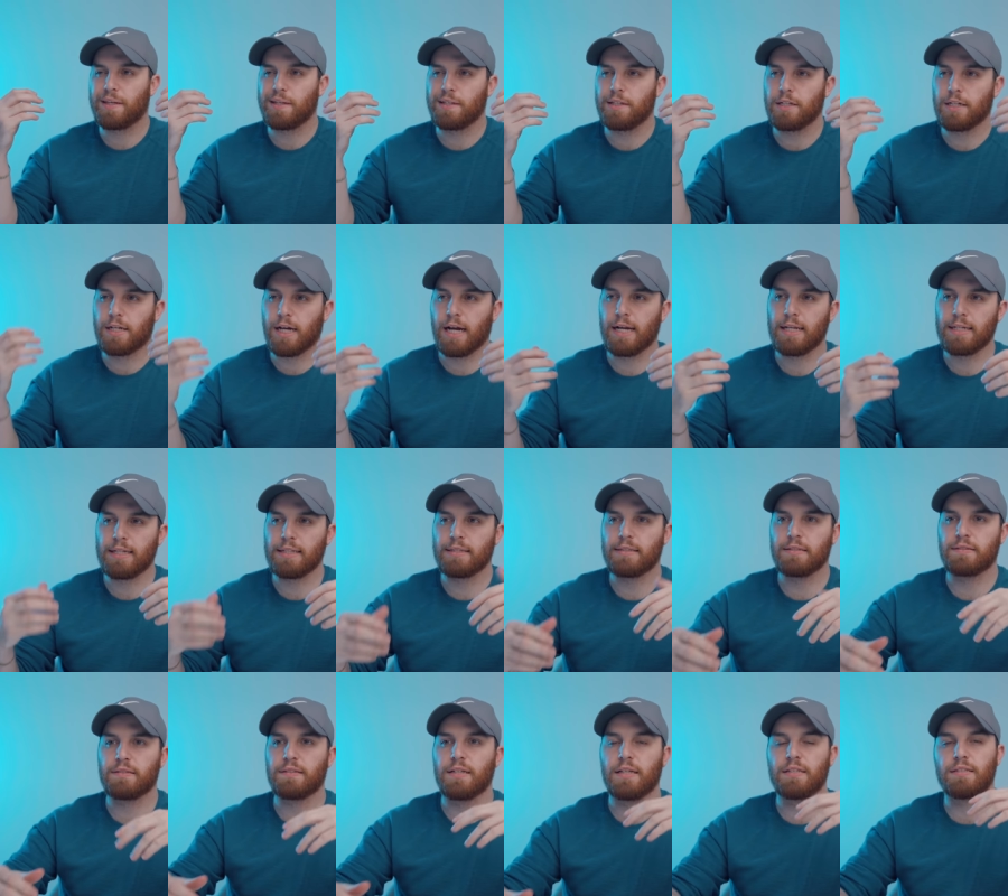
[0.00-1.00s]
you kind of get
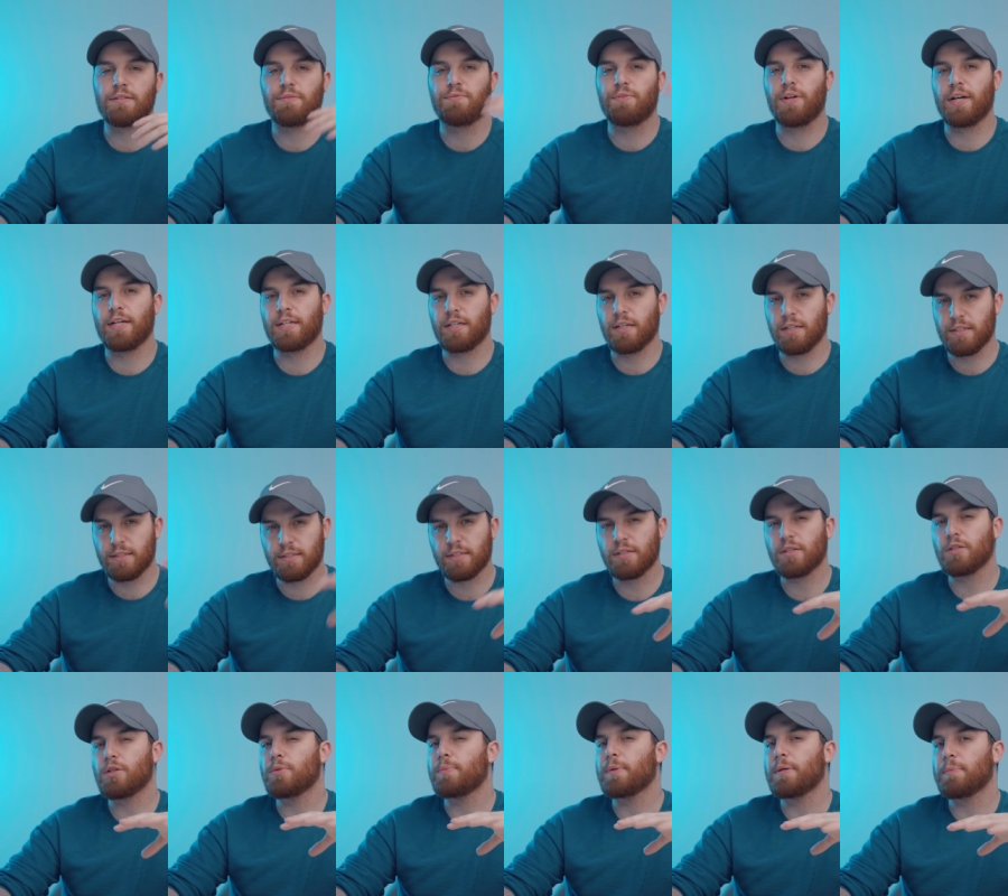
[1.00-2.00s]
the sense of like it's a
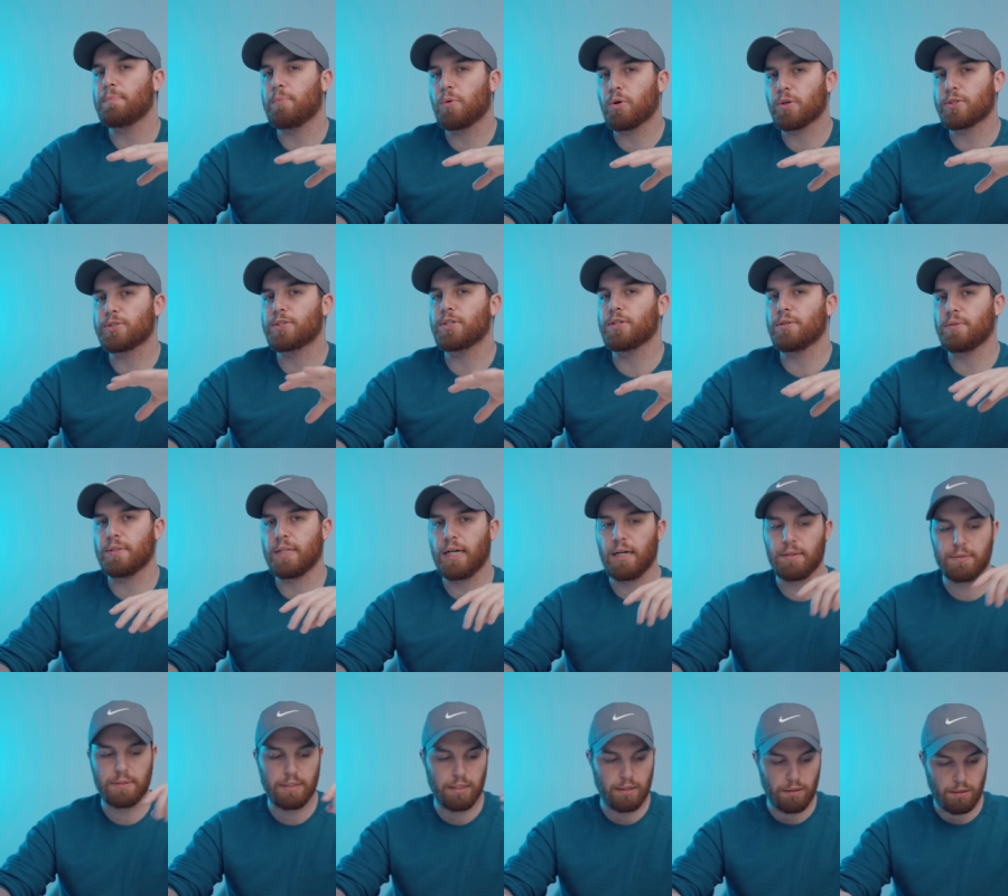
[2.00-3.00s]
little bit more chilled
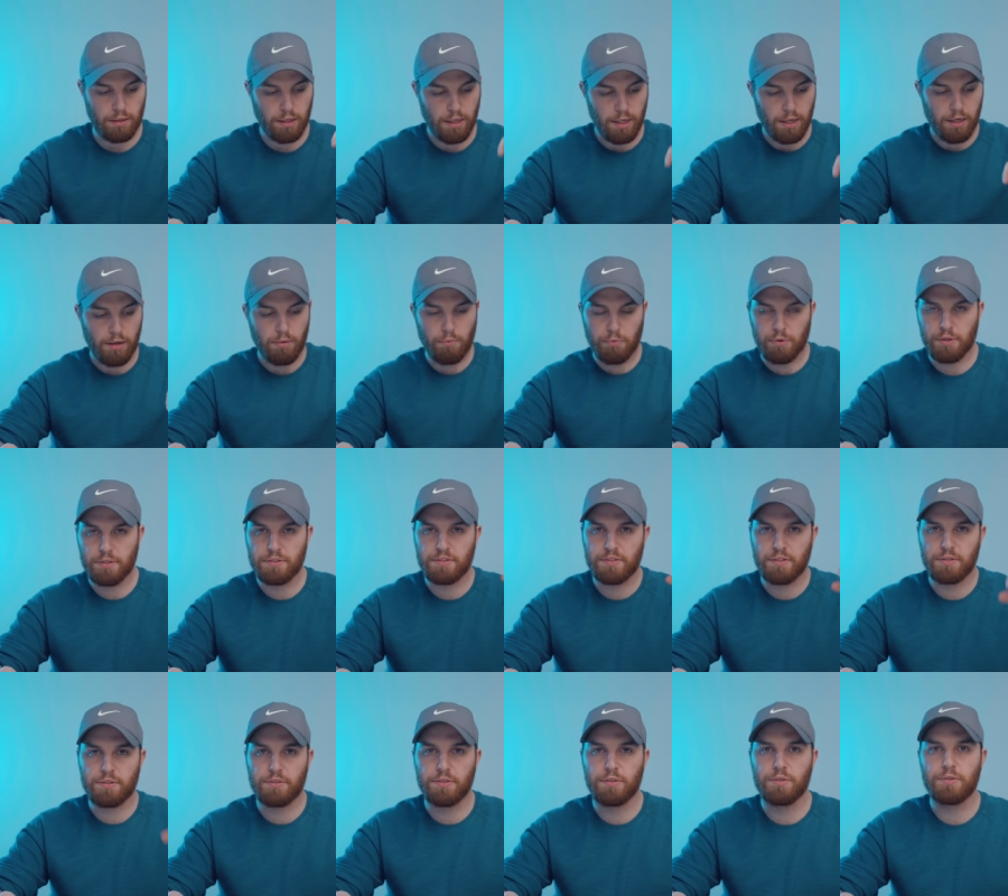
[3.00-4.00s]
out there. Whereas
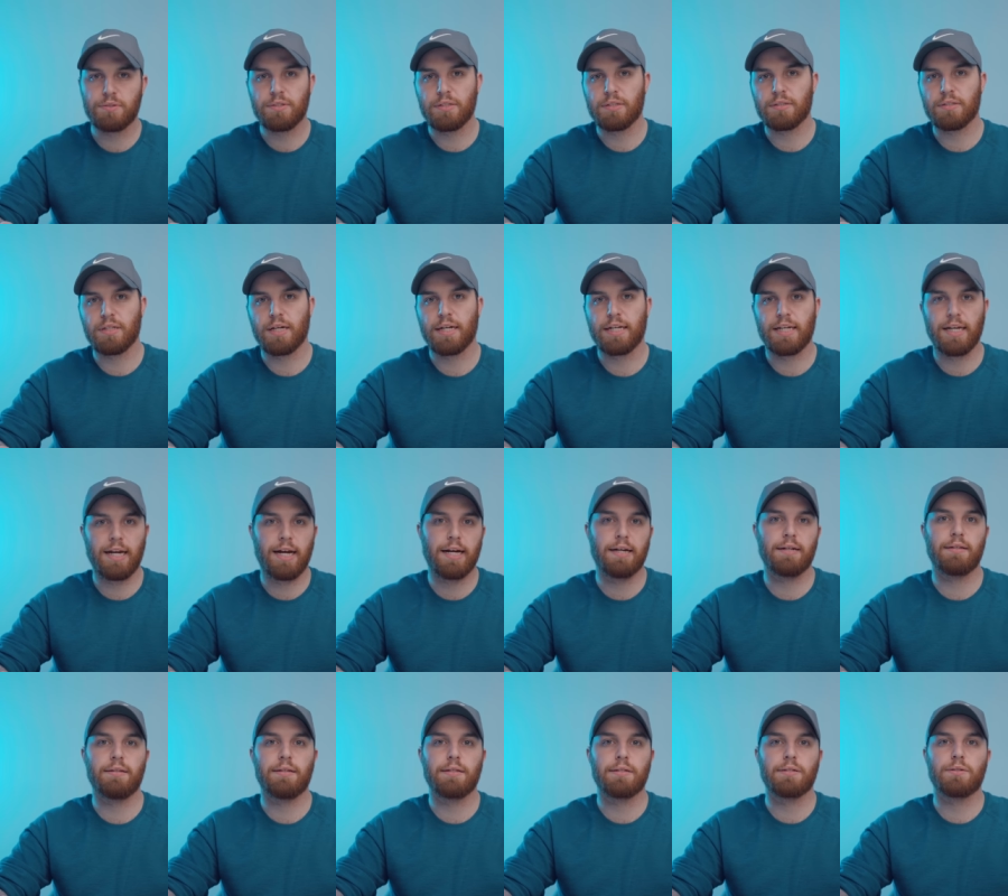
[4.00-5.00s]
the Zeus is like
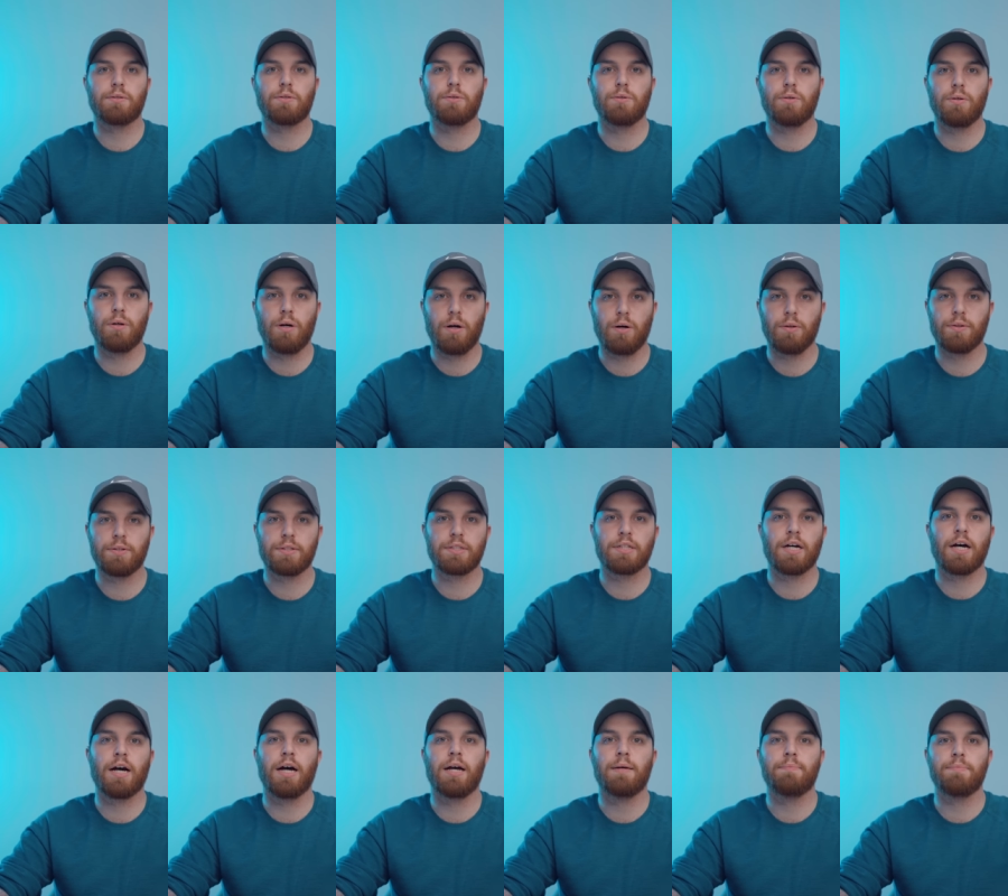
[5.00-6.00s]
analytical all the
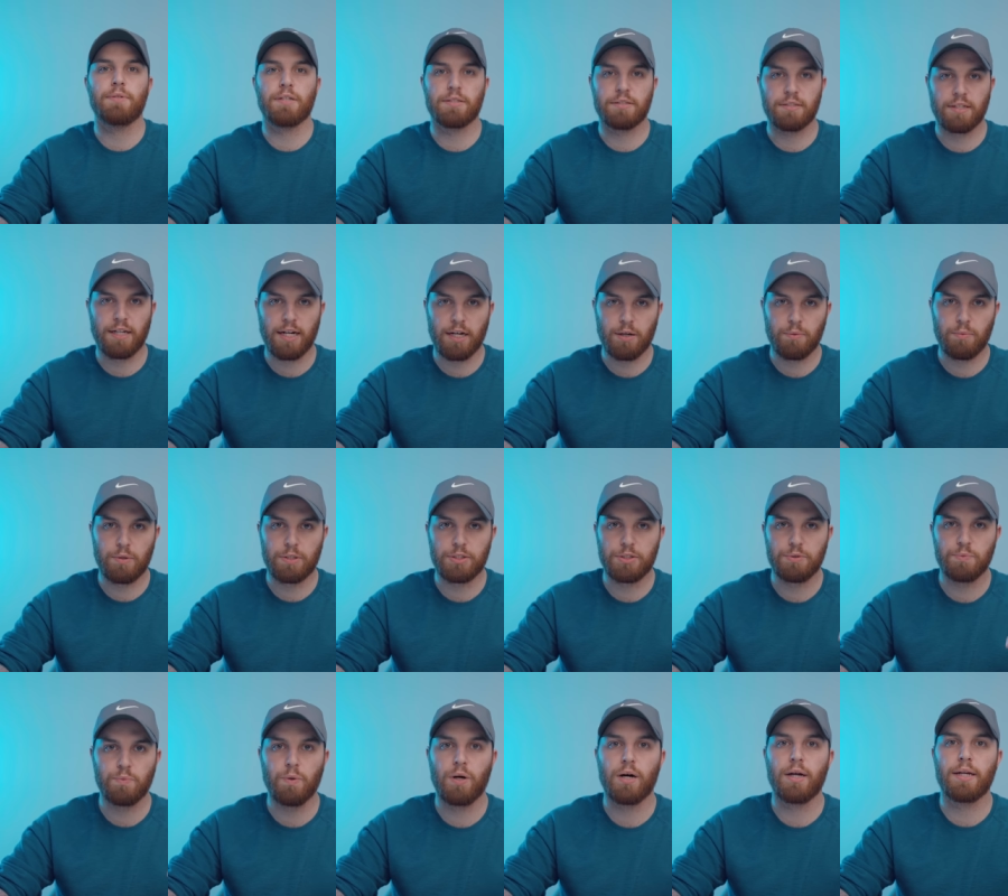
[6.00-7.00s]
time, doesn't care what
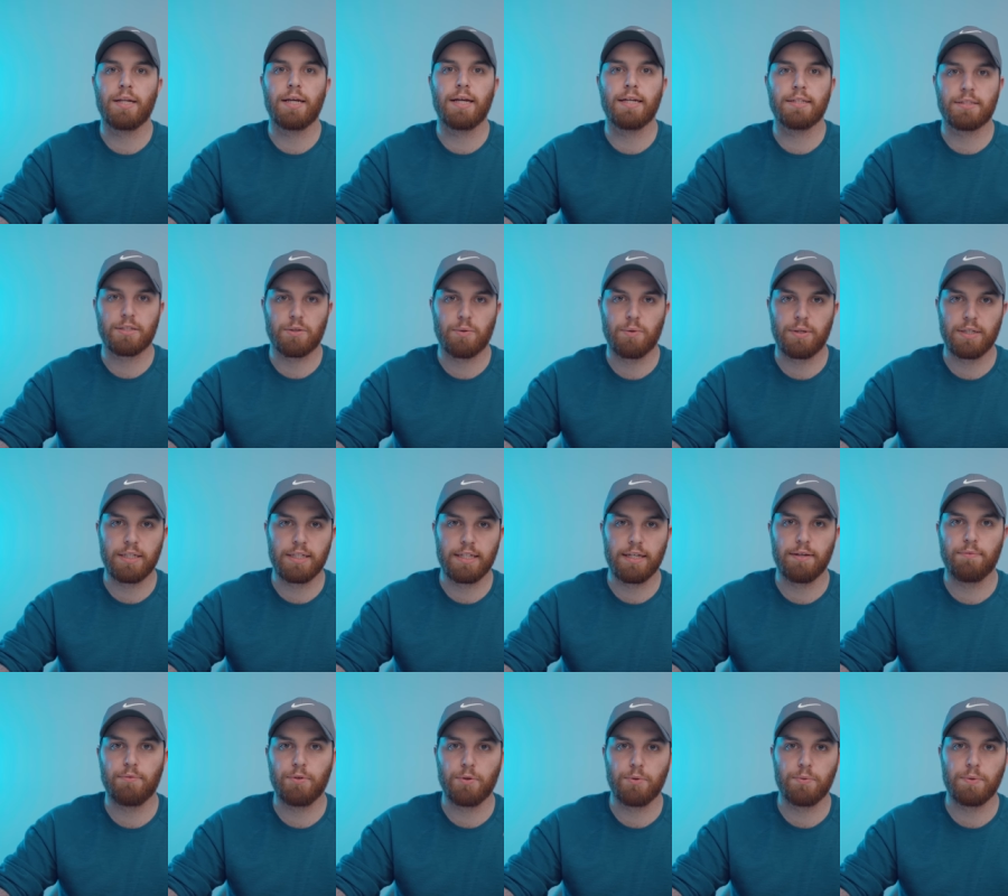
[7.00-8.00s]
you want, it's going to
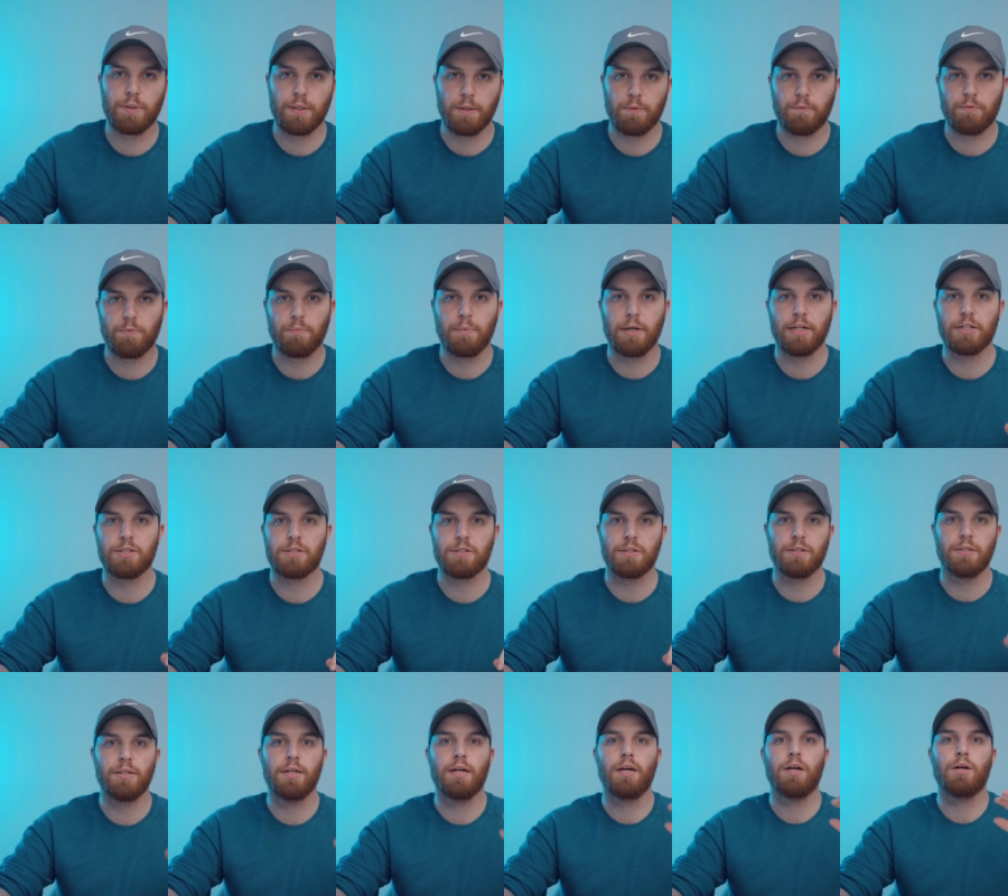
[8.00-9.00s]
give you the
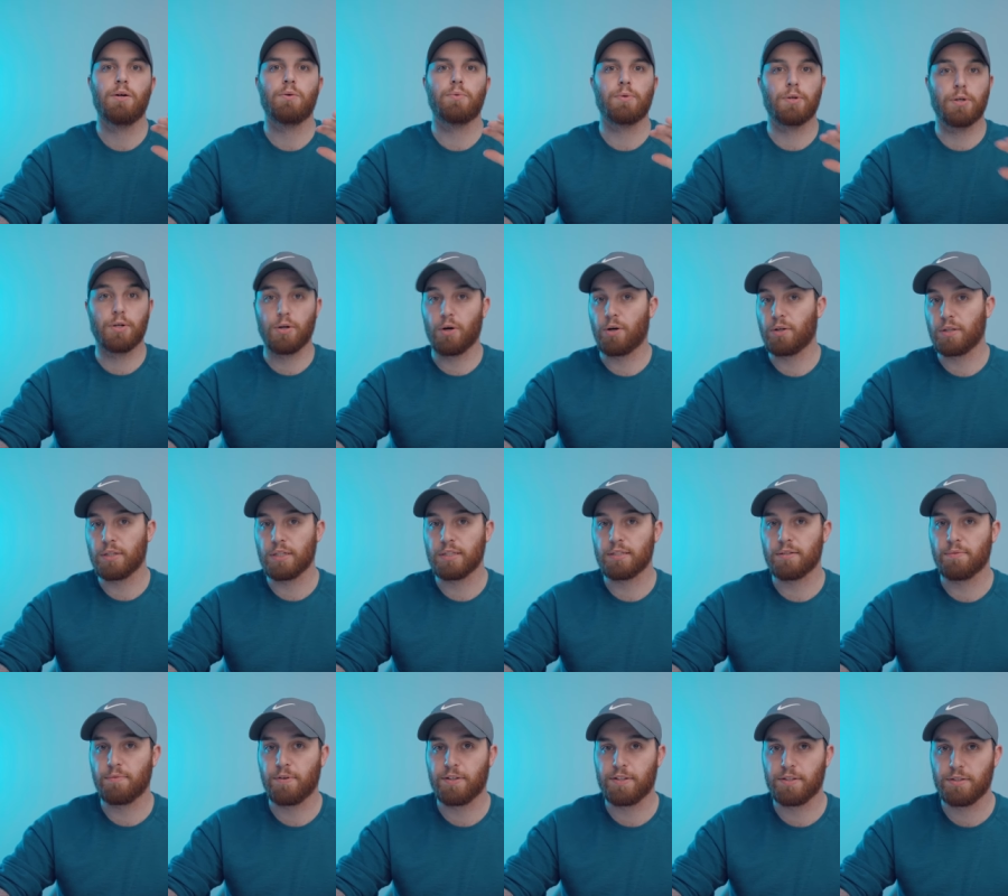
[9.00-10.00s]
information regardless
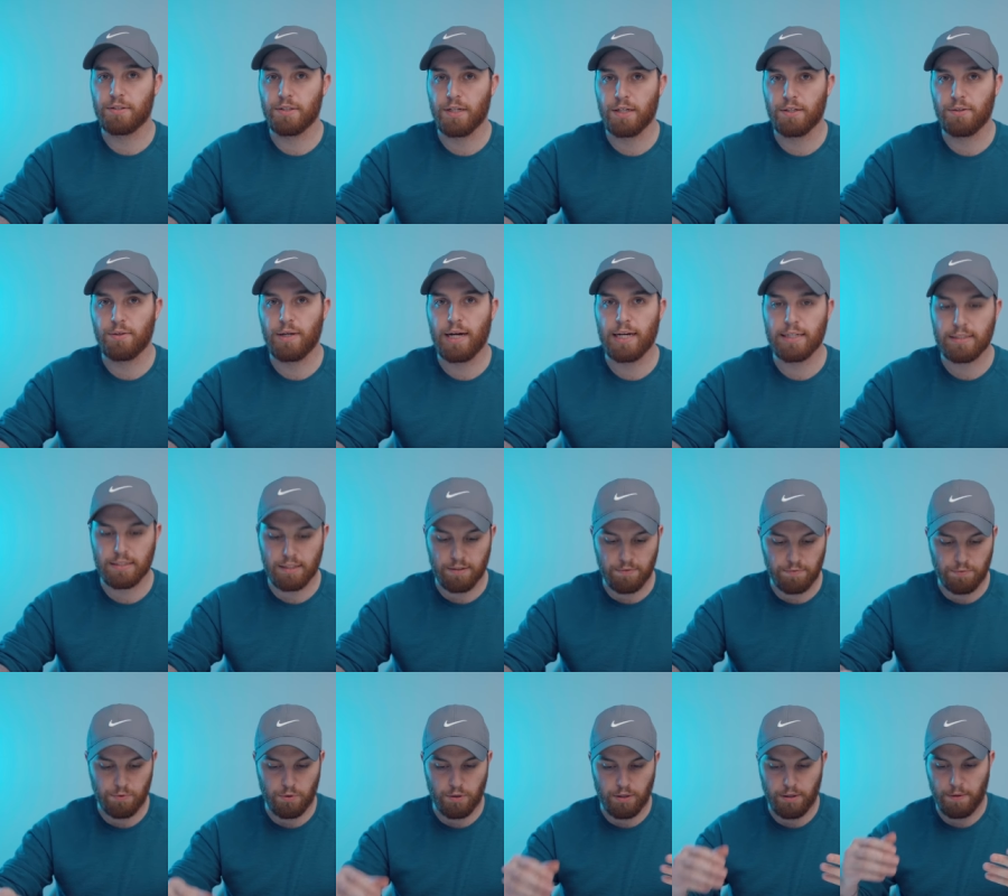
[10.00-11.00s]
of whether or not you're asking
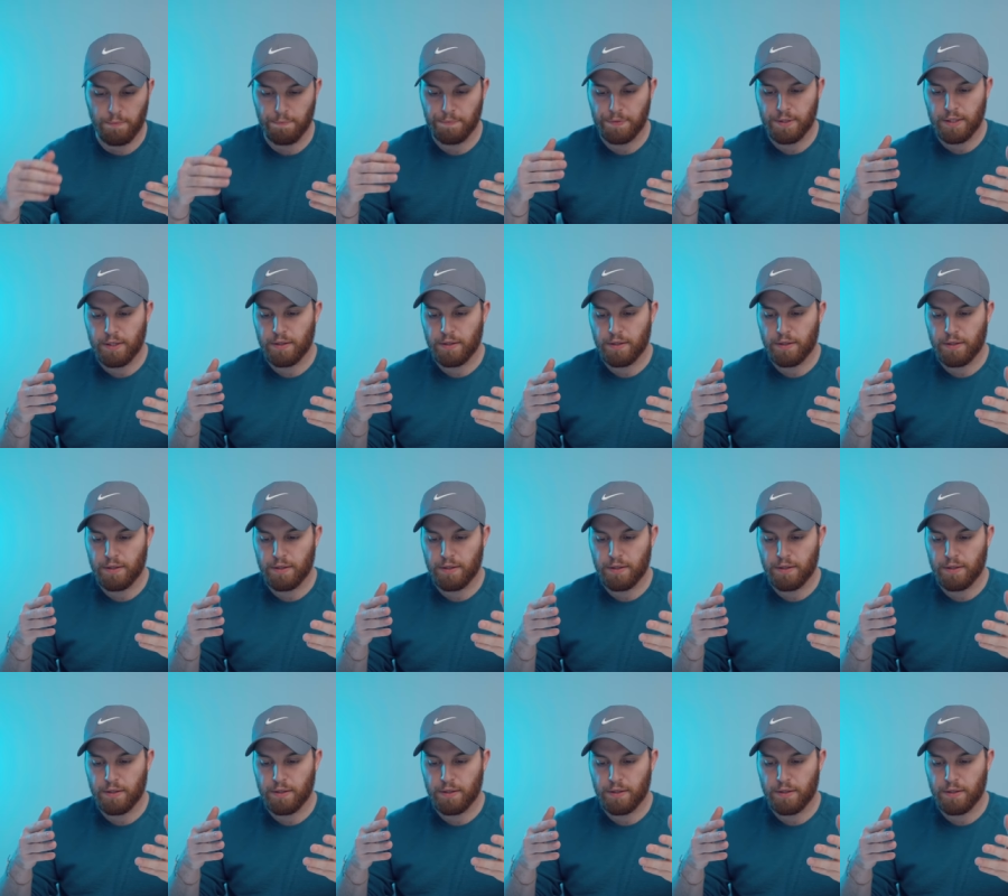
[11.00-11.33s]
for it.